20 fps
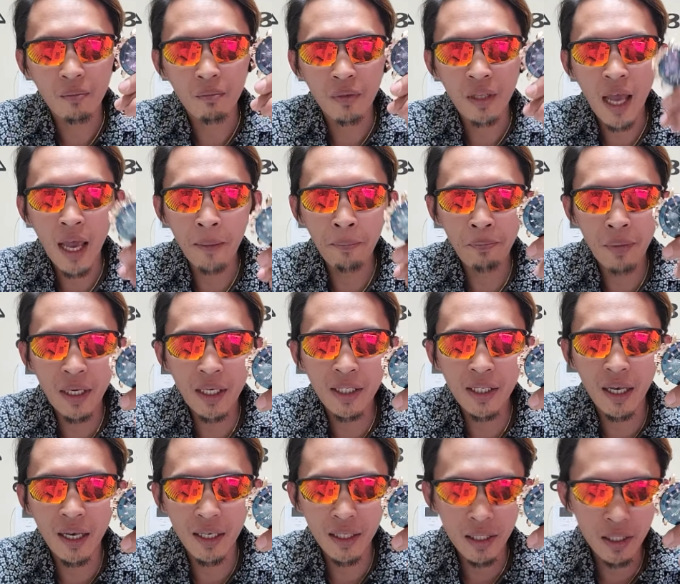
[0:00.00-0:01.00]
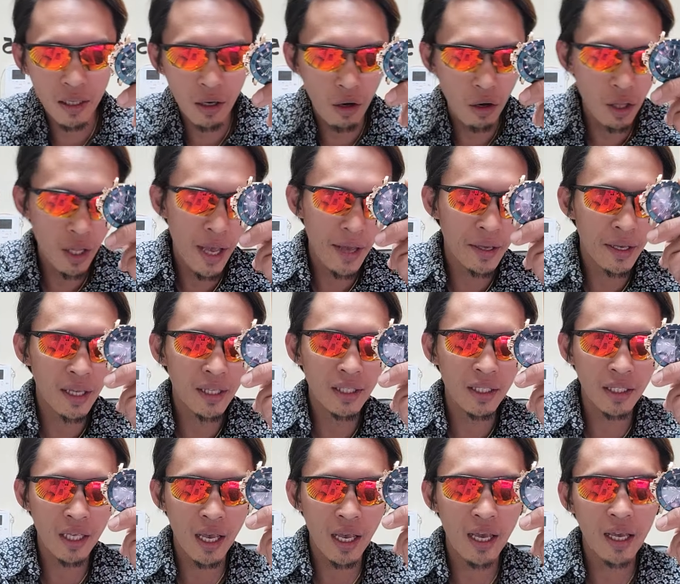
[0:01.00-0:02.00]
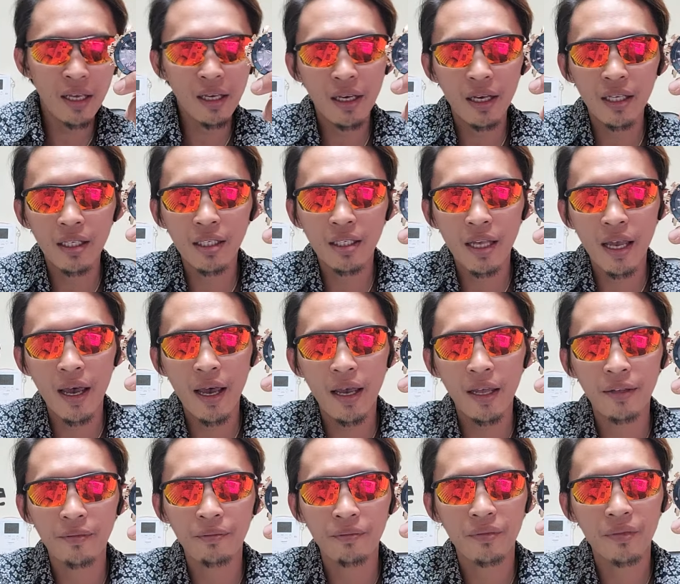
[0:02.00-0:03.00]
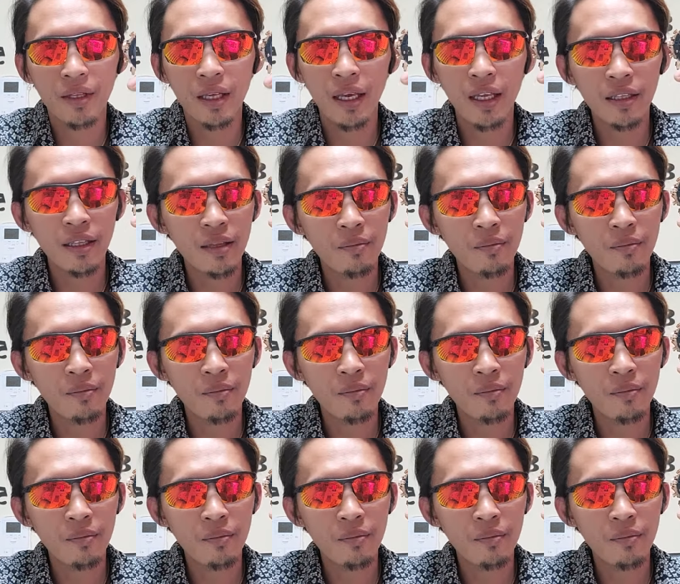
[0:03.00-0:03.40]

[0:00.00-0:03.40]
timepieces, all I can say is that it